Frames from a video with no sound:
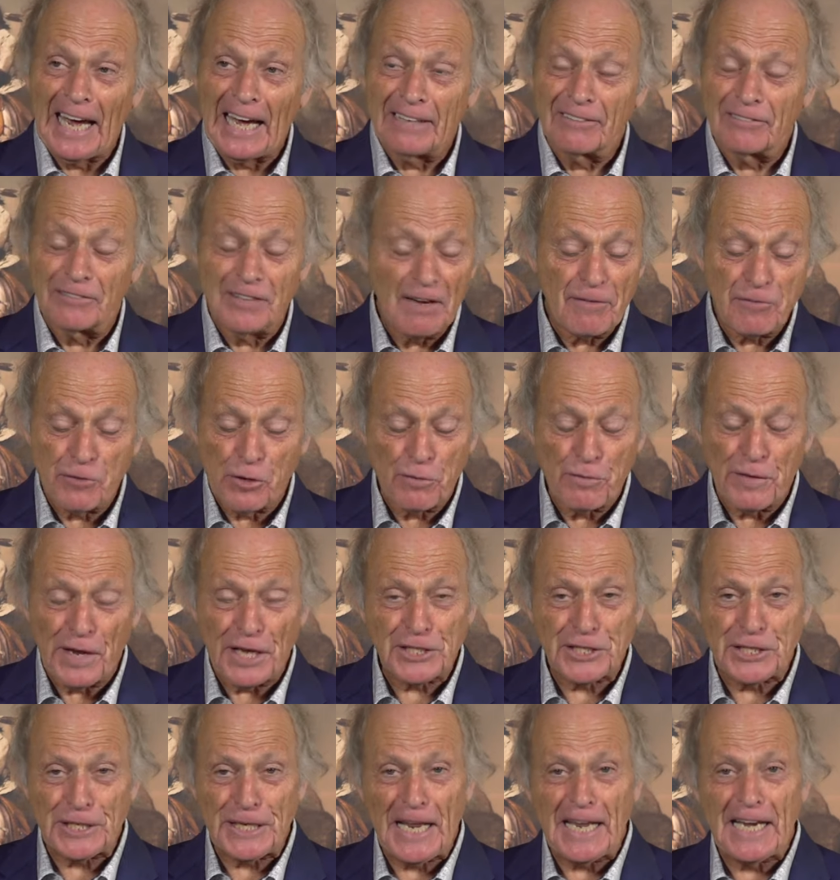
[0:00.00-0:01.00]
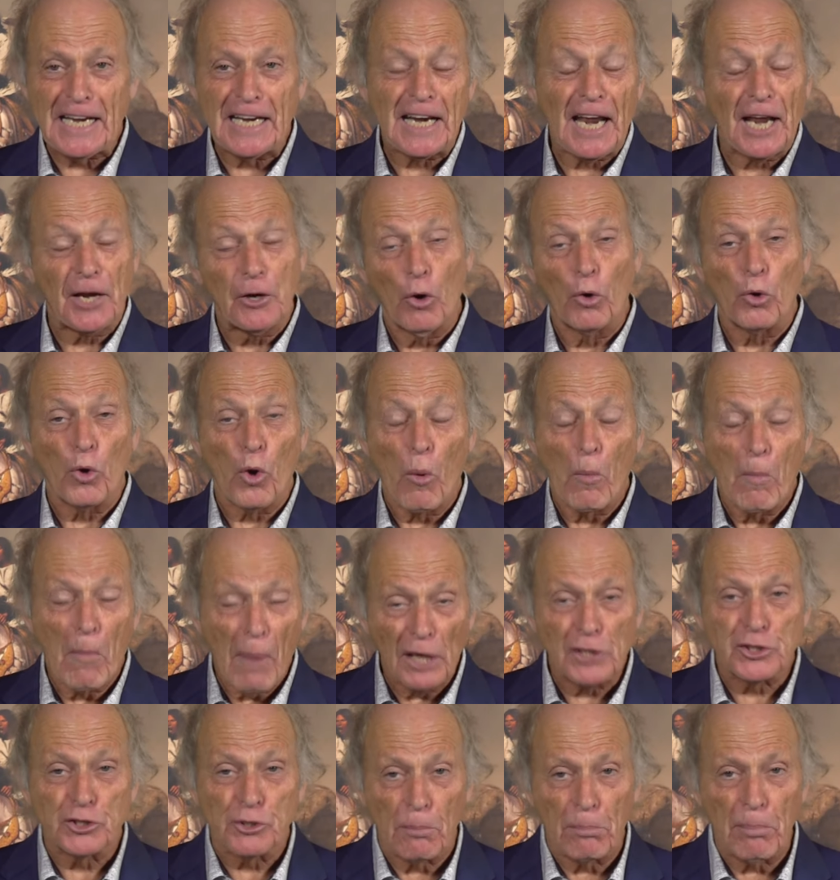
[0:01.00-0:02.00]
I've never invested in it. I don't know
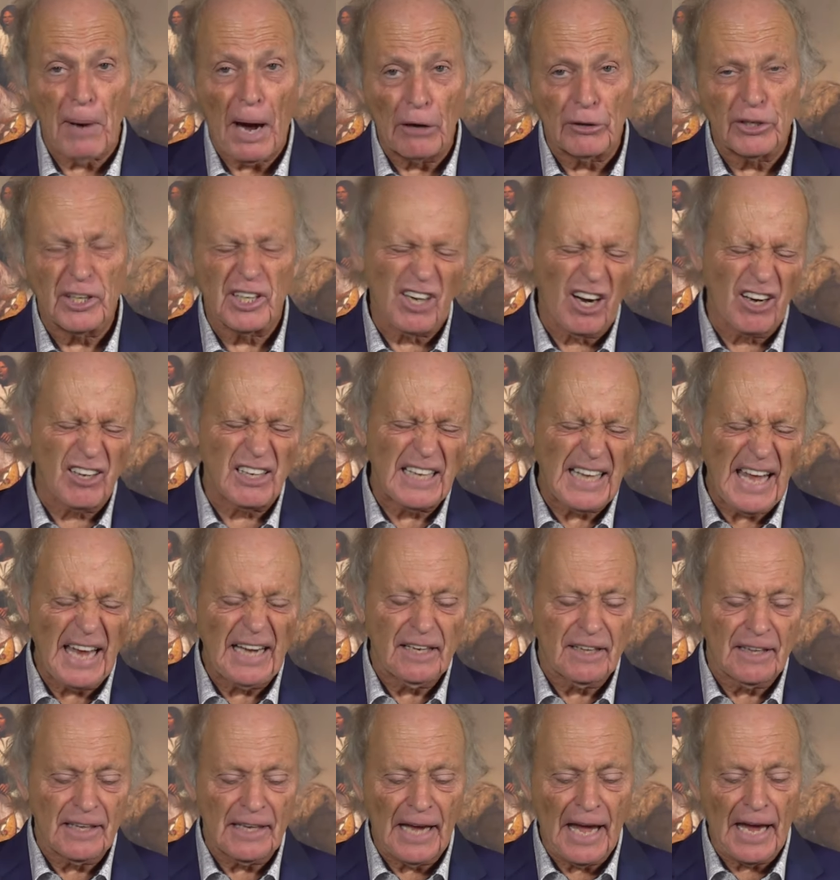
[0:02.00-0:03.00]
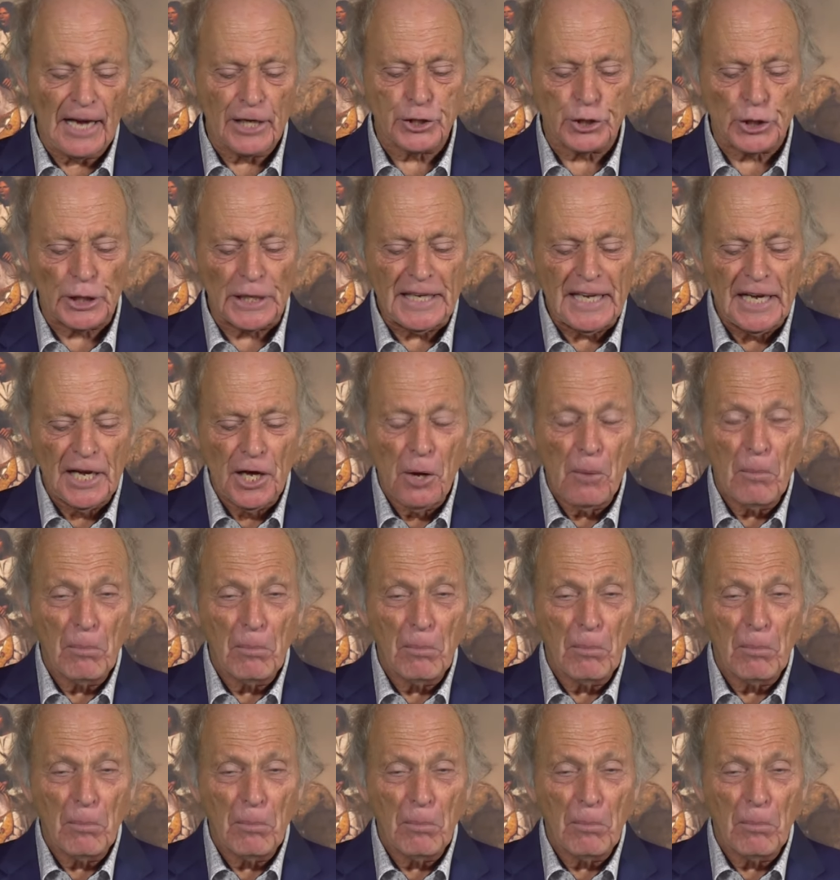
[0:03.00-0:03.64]
much about it, hardly anything actually,